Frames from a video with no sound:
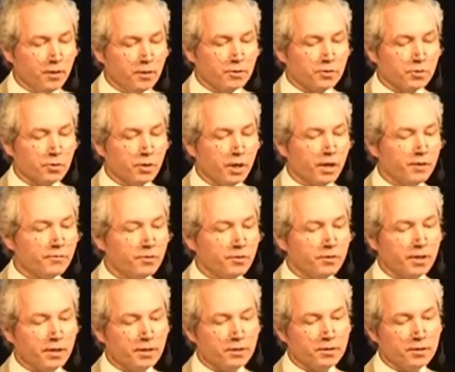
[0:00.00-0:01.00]
So after
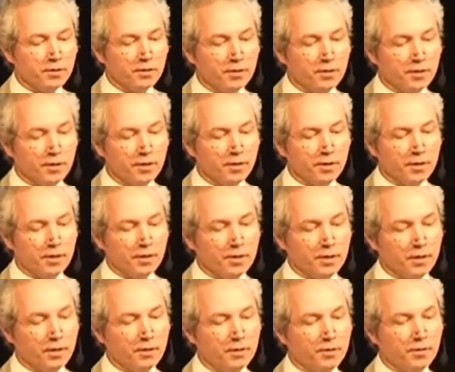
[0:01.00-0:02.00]
that, they
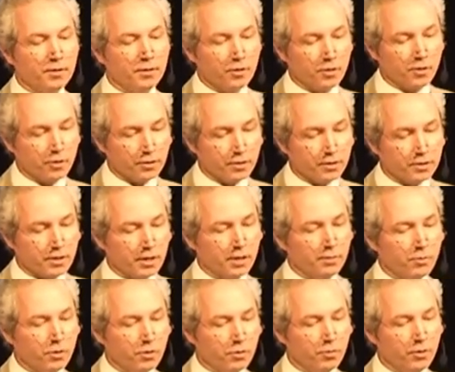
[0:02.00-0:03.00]
got the
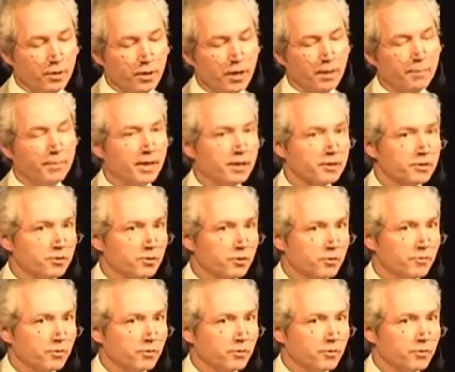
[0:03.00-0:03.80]
same cooling capacity,